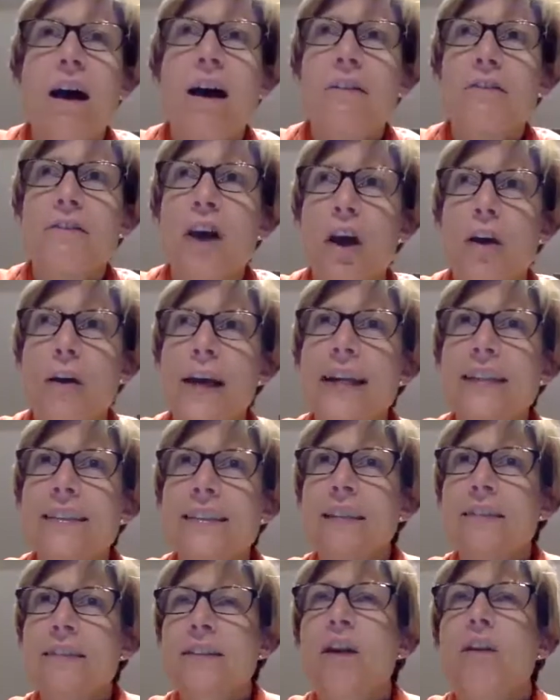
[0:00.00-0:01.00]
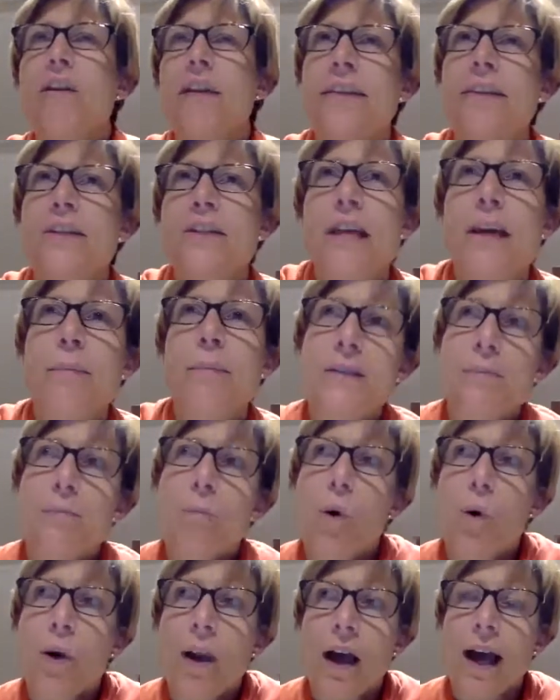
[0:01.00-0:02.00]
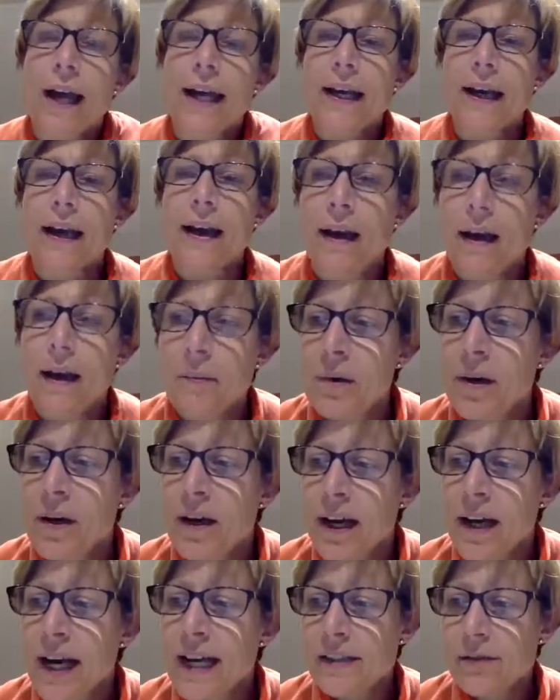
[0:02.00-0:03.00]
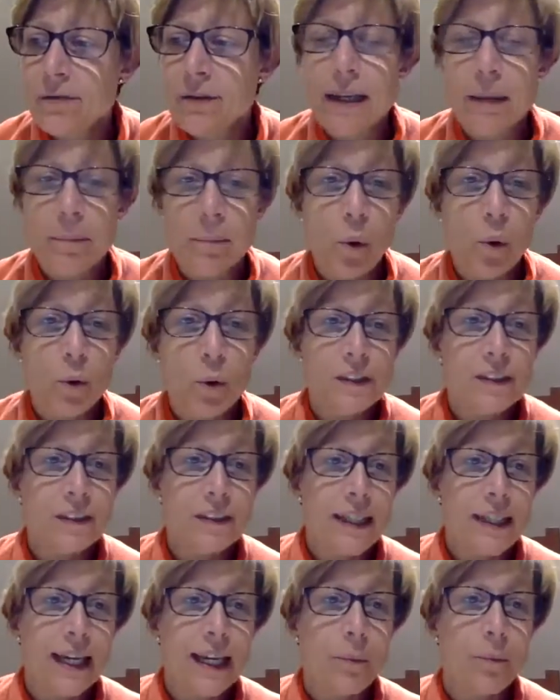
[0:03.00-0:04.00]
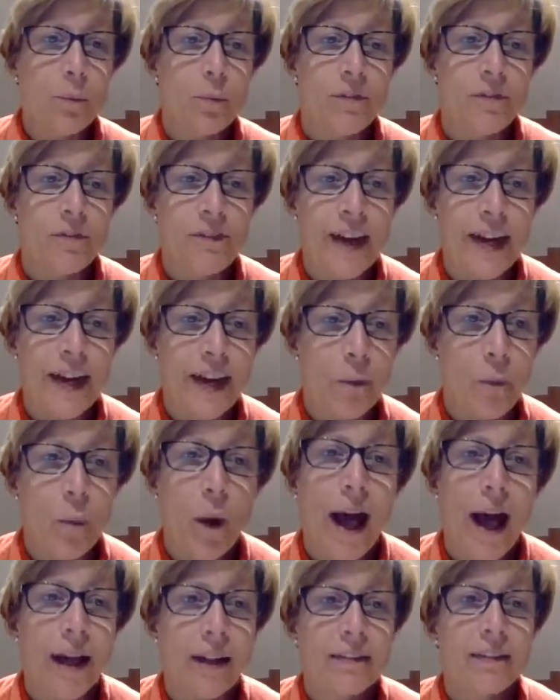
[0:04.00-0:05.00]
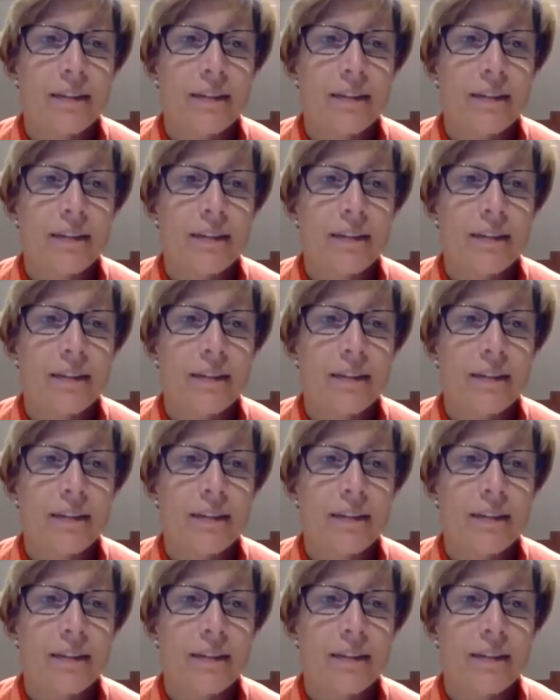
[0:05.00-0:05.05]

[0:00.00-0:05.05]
No, the gym is more like it's really important to keep fit and well.